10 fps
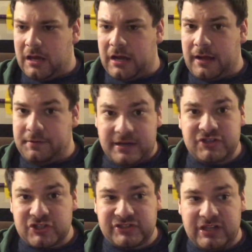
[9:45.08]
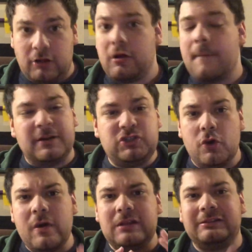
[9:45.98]
Ninja Steel, but
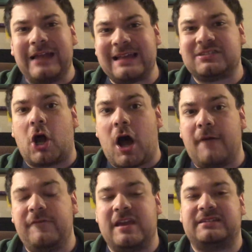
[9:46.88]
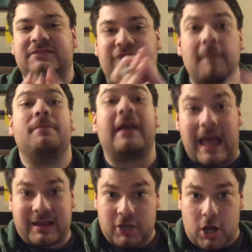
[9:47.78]
do it less obvious from the
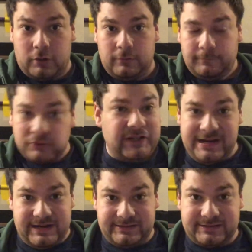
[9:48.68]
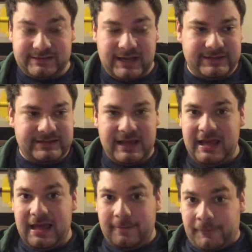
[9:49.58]
get-go, please, because
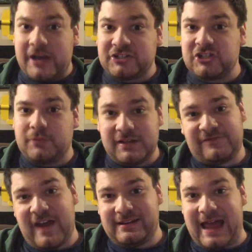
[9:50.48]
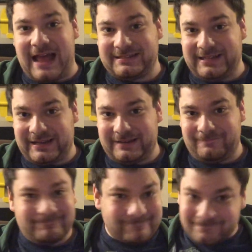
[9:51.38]
Precious was fantastic.
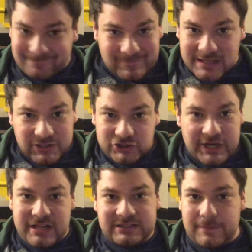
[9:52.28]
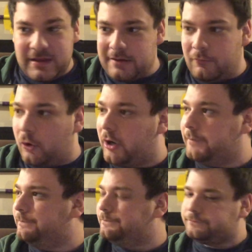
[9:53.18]
She needs to be in more
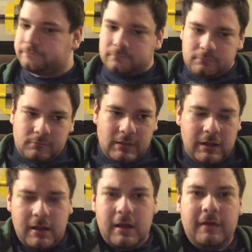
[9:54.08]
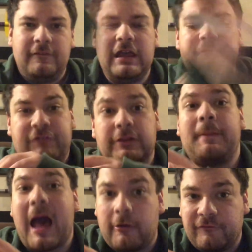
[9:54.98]
for the
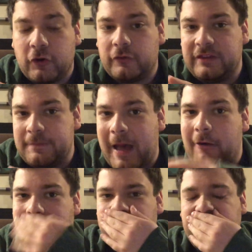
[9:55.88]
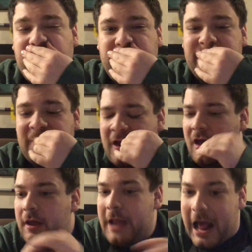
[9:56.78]
Power Rangers version.
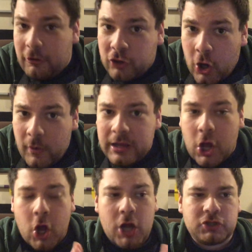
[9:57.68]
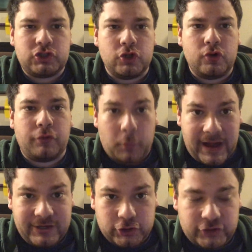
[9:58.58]
Now, going on to the
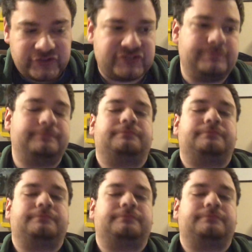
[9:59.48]
Rangers.